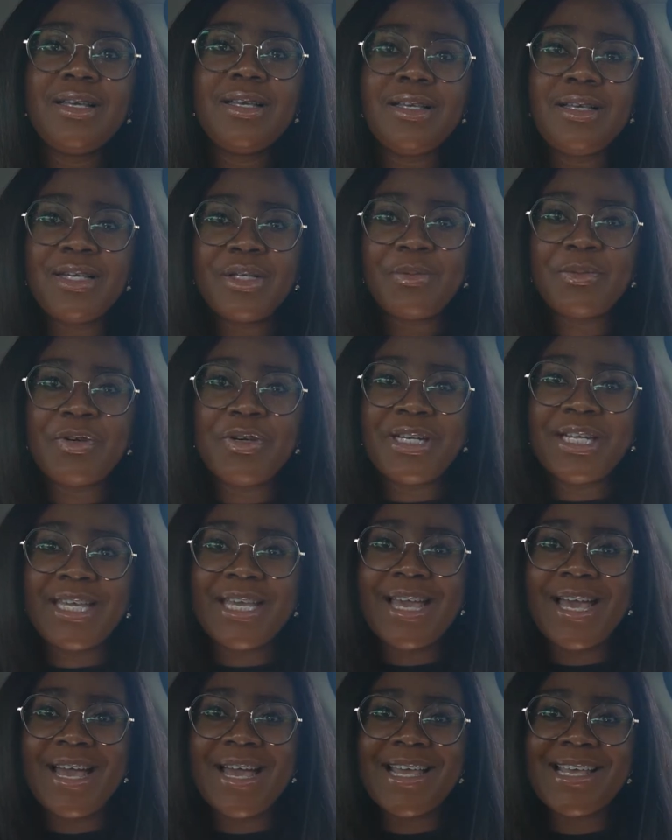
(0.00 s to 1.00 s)
Good morning,
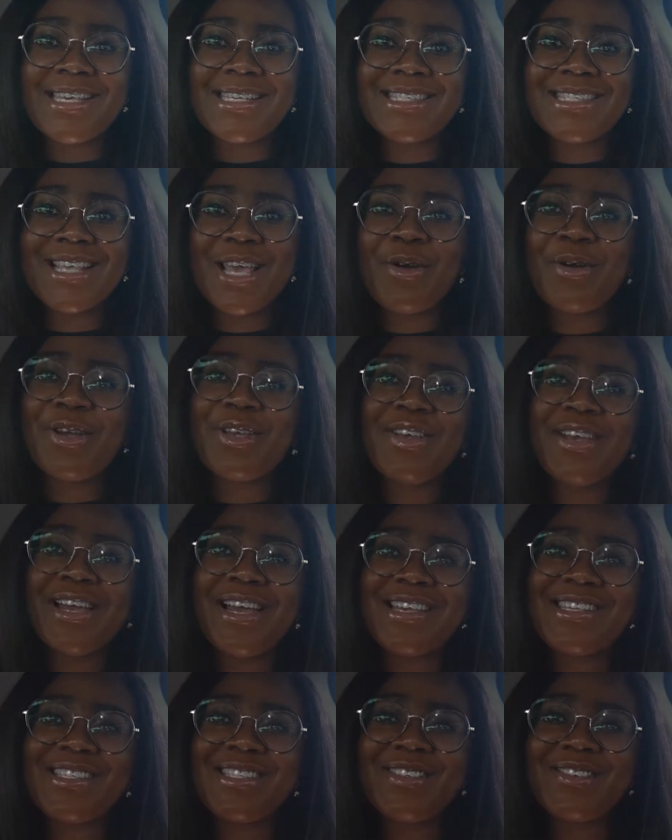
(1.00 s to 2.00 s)
guys. How are you
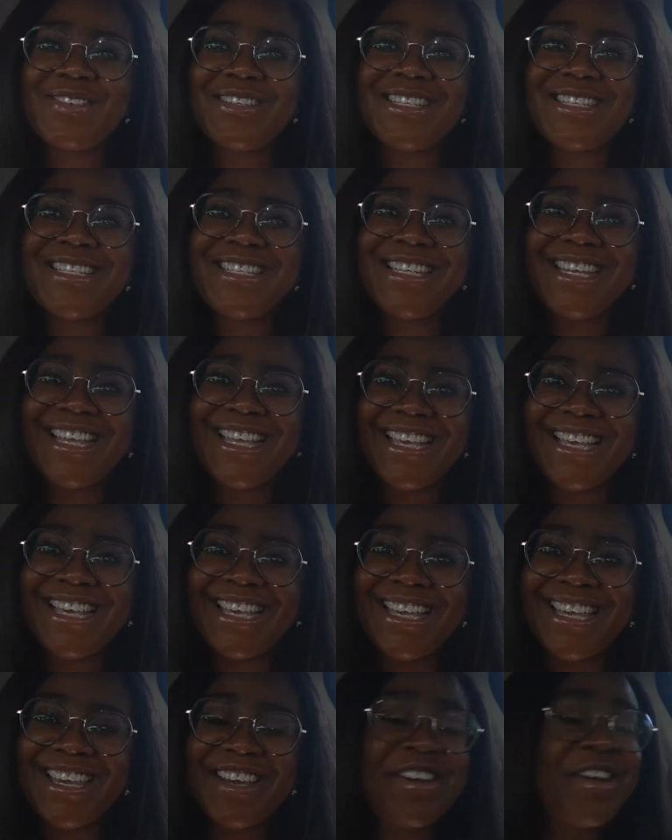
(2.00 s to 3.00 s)
guys doing? Chinenye
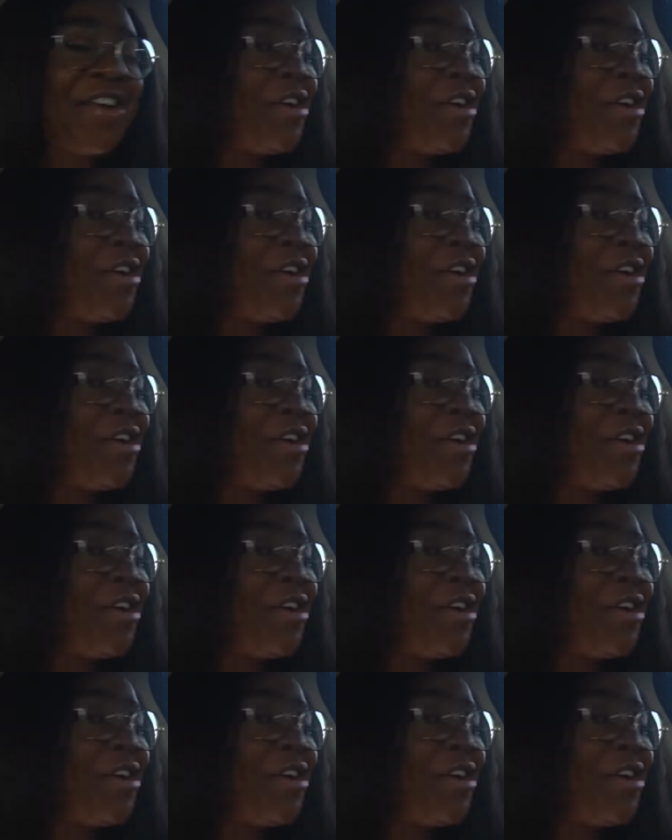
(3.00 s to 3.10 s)
here.